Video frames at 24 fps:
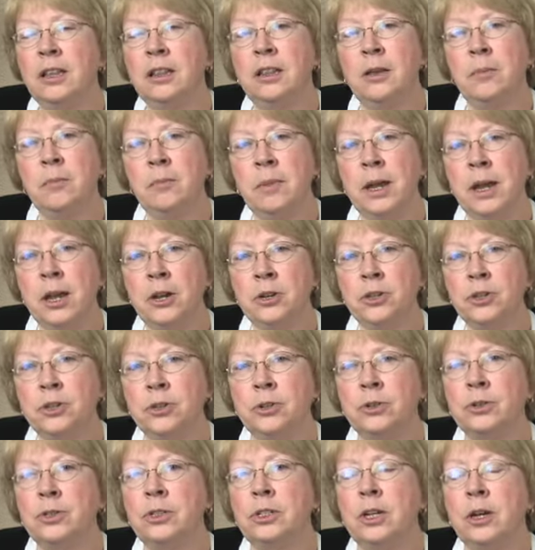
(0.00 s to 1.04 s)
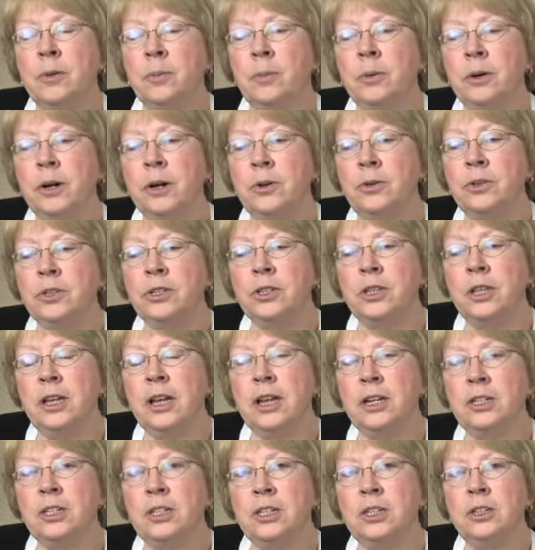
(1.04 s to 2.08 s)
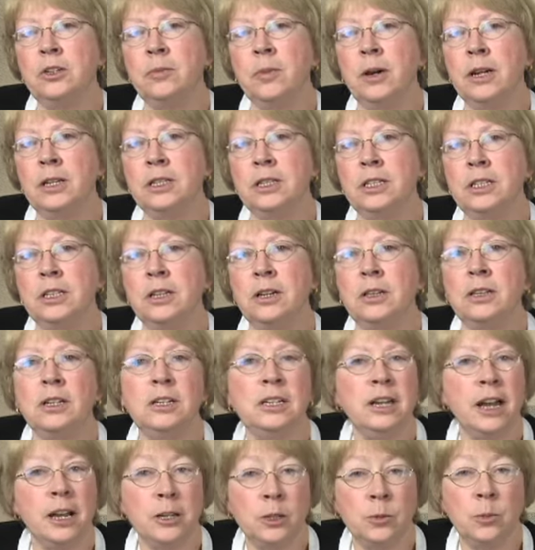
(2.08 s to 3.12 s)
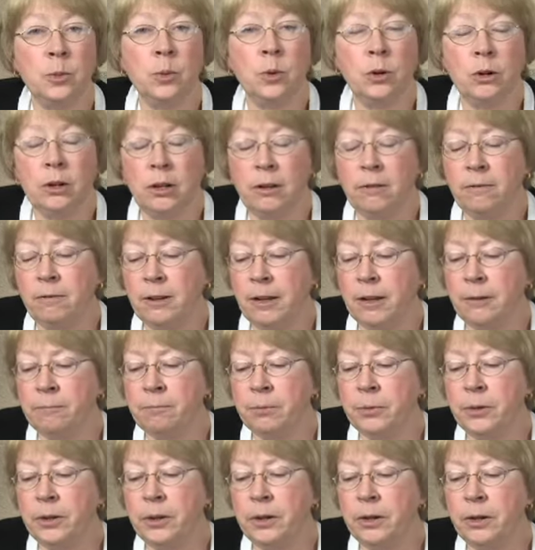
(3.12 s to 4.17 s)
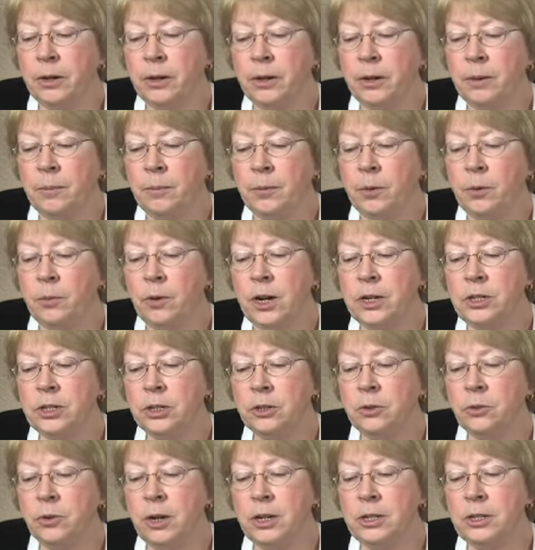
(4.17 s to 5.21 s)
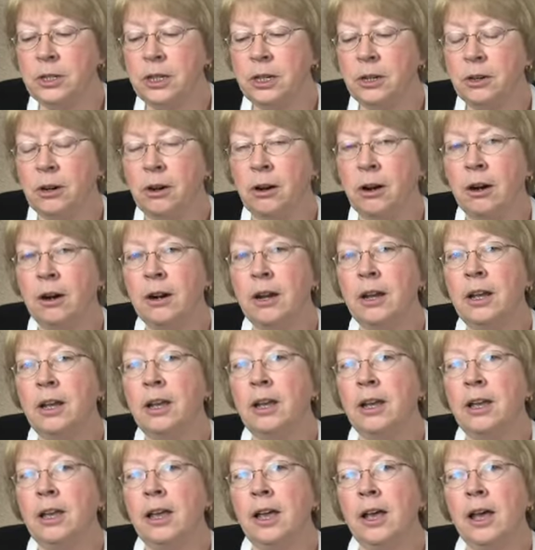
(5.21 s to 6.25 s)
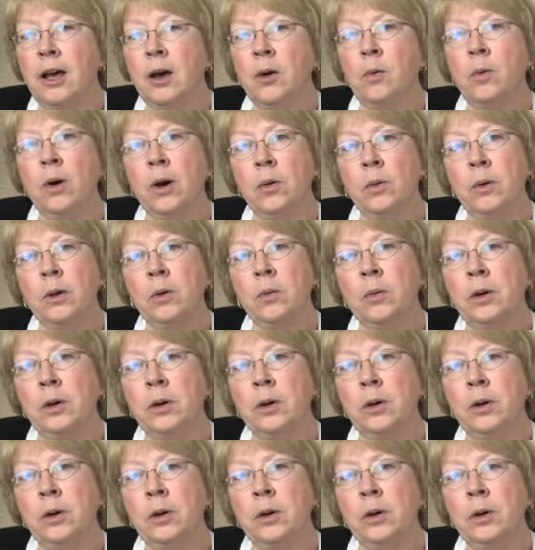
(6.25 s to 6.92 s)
the measures approach that you might see on the dashboard of a racing car, what we'll